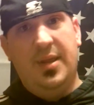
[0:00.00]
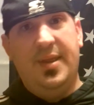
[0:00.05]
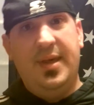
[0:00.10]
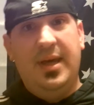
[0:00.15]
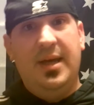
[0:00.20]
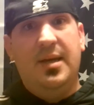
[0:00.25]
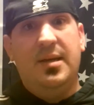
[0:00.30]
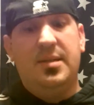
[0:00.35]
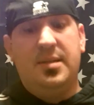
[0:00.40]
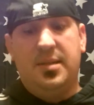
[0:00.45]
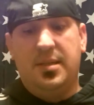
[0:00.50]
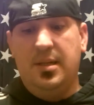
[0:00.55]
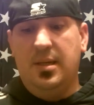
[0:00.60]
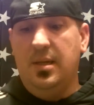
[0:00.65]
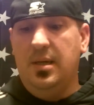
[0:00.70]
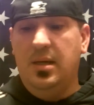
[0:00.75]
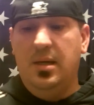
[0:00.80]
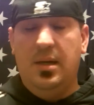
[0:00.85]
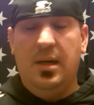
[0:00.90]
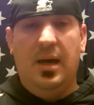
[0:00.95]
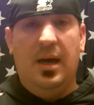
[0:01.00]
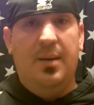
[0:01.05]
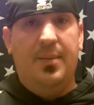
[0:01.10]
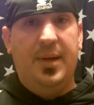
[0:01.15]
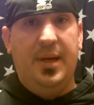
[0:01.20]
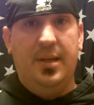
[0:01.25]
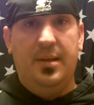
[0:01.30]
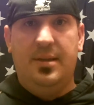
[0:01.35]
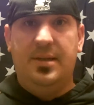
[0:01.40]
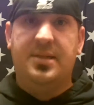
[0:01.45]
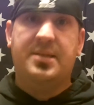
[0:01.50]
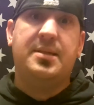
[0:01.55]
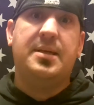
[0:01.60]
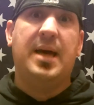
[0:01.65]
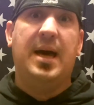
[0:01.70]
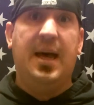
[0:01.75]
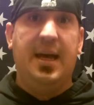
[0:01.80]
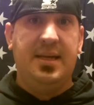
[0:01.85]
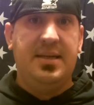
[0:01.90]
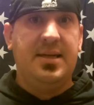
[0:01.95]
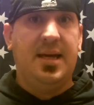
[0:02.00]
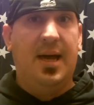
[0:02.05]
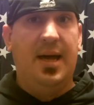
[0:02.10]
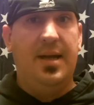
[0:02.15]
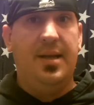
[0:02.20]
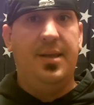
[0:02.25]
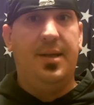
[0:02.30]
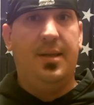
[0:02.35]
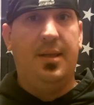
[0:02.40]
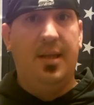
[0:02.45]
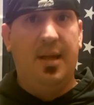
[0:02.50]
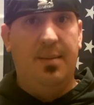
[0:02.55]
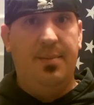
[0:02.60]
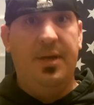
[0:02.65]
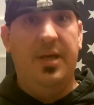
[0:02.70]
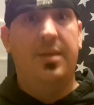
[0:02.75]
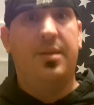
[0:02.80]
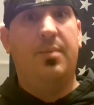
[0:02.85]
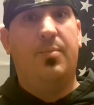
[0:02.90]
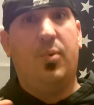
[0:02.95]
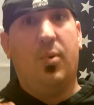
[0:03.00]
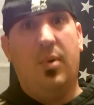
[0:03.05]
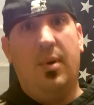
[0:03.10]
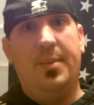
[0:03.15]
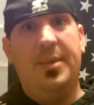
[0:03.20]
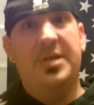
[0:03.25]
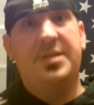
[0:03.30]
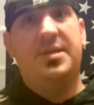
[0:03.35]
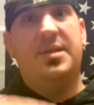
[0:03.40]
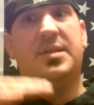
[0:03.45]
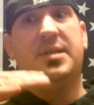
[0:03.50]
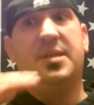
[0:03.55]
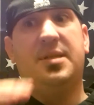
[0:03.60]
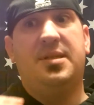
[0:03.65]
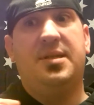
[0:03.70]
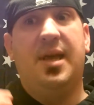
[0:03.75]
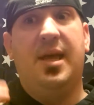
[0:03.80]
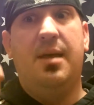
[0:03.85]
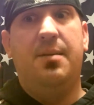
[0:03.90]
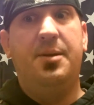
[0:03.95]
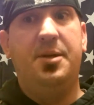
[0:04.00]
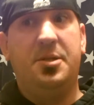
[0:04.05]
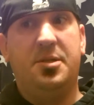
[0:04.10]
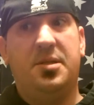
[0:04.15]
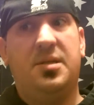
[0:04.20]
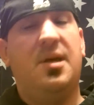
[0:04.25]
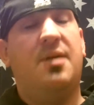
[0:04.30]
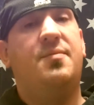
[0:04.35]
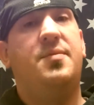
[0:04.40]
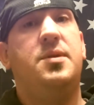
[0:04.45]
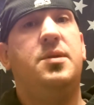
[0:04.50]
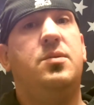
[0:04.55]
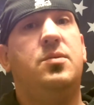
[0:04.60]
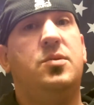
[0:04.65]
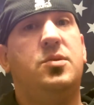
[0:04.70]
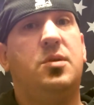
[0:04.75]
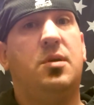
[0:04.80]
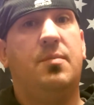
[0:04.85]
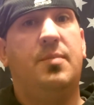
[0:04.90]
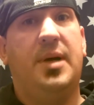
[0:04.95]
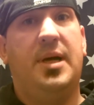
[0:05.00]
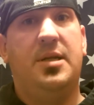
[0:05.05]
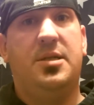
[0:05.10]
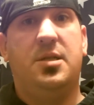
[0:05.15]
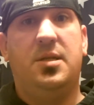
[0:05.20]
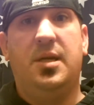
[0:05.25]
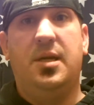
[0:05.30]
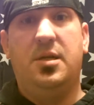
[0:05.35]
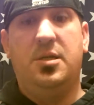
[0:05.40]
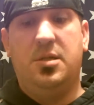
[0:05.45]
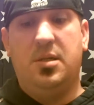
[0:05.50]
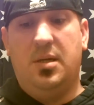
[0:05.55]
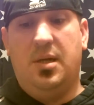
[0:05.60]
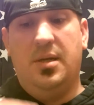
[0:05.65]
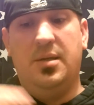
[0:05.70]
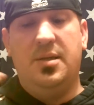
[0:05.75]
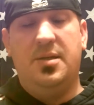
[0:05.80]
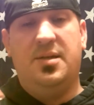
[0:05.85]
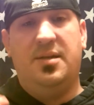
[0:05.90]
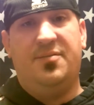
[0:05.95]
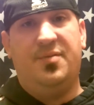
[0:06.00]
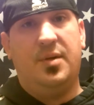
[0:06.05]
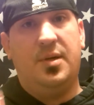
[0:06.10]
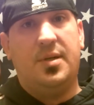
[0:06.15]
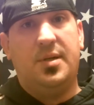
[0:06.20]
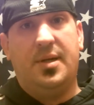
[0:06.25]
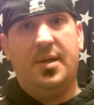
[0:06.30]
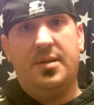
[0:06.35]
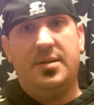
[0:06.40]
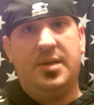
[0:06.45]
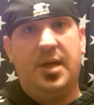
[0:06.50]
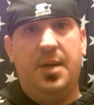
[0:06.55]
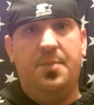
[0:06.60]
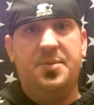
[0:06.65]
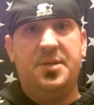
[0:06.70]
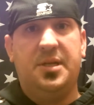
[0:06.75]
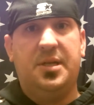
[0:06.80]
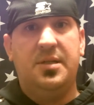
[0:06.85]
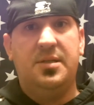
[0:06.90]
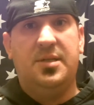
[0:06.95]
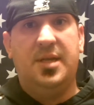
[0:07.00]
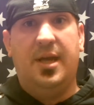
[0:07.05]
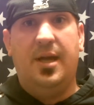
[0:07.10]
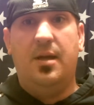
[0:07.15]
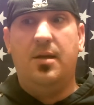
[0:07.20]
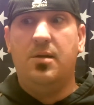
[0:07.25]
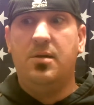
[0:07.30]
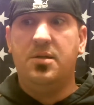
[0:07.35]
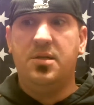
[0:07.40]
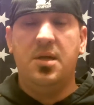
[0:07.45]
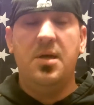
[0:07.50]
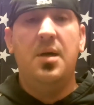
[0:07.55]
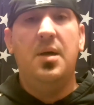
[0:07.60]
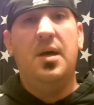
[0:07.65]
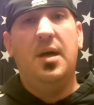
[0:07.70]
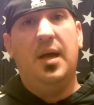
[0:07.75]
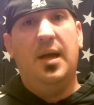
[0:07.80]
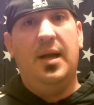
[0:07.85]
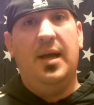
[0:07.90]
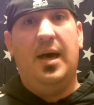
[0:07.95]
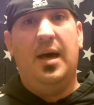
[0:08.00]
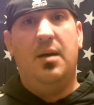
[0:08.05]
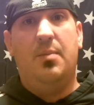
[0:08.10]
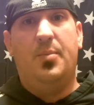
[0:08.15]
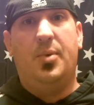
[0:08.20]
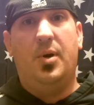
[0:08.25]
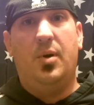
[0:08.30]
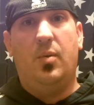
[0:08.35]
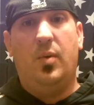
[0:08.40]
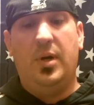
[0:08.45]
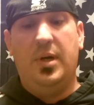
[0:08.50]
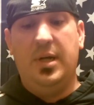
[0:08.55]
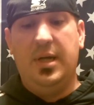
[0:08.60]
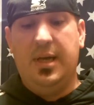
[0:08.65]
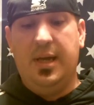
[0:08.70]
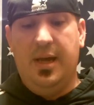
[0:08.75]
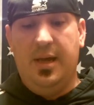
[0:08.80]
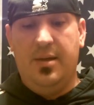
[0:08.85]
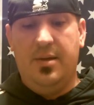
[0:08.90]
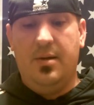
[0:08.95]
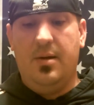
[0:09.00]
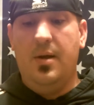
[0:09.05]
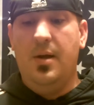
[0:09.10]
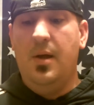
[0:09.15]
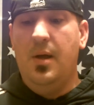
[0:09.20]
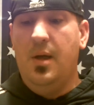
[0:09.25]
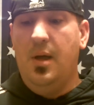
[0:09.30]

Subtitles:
these, I mean, the sky's kind of the limit. The premise is the same. You just have to use your imagination on the different types of containers and how to put one together.